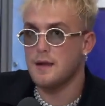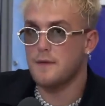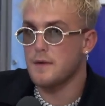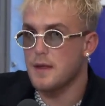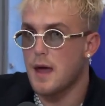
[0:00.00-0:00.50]

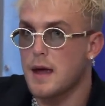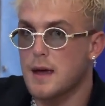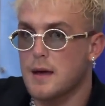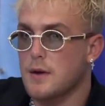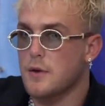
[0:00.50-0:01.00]
different
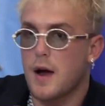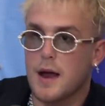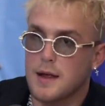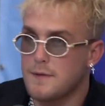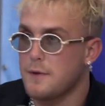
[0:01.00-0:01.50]
like
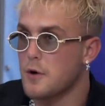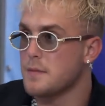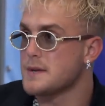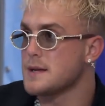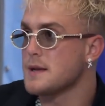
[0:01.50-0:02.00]
karate
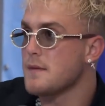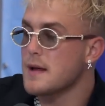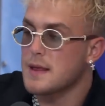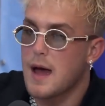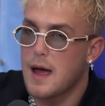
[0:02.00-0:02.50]
forms and stuff
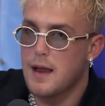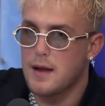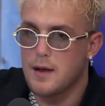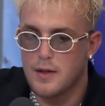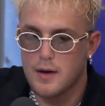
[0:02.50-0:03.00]
like that.
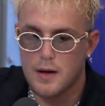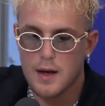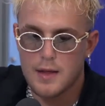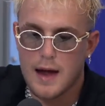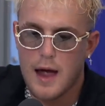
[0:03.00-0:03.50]
And the
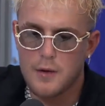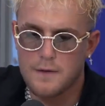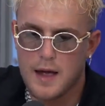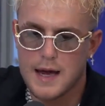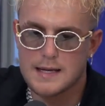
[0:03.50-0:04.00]
guy who
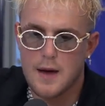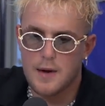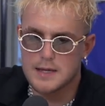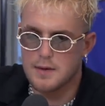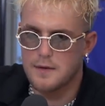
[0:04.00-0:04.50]
of KSI
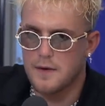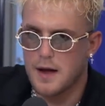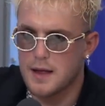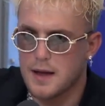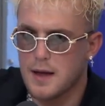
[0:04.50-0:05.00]
wants me to
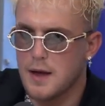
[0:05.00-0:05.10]
fight, like